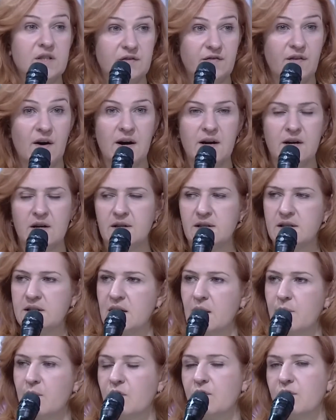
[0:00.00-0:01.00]
fires,
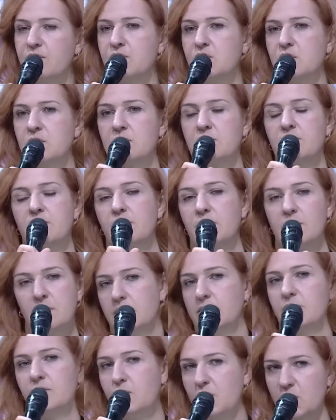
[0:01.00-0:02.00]
some of
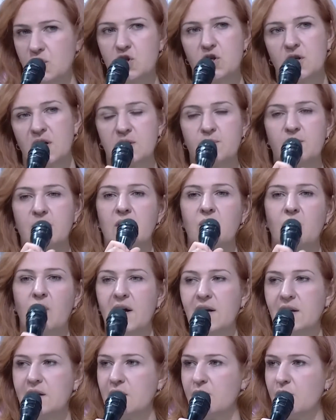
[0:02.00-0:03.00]
which has been
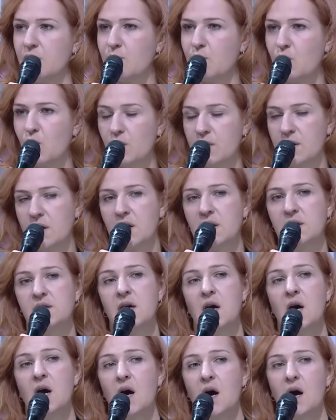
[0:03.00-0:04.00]
widely reported,
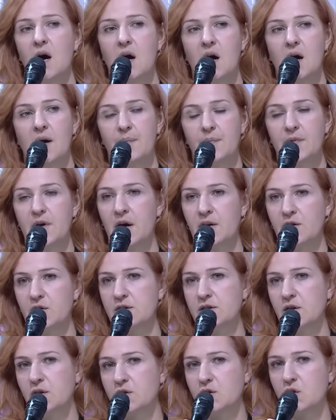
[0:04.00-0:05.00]

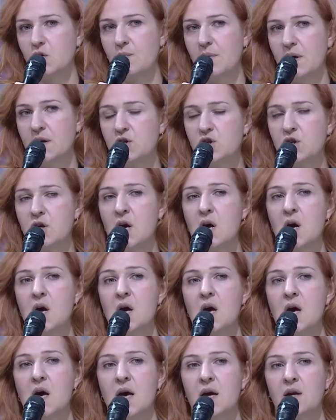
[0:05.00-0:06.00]
others not so much.
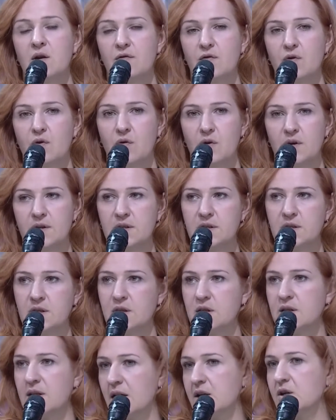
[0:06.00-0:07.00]
And of course,
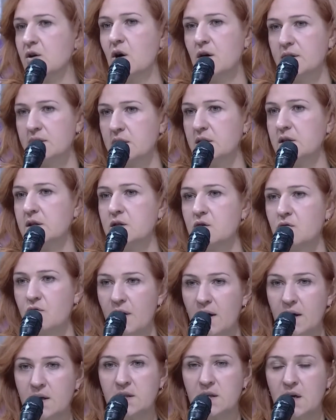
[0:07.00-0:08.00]
that causes
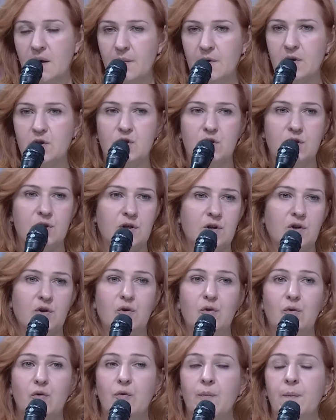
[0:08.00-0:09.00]
direct damage
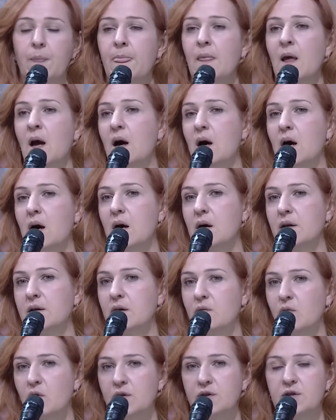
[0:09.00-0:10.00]
to the
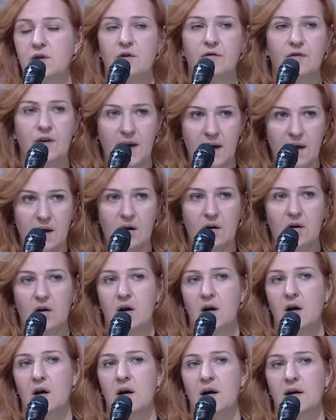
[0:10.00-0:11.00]
quality of
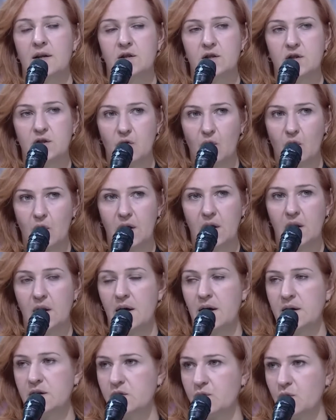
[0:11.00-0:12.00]
air and soil
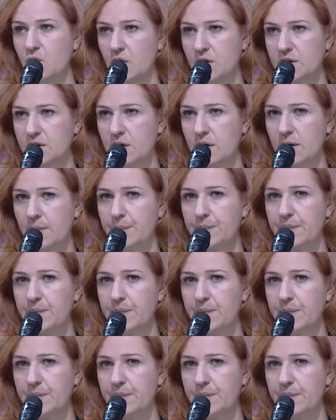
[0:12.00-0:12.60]
and water.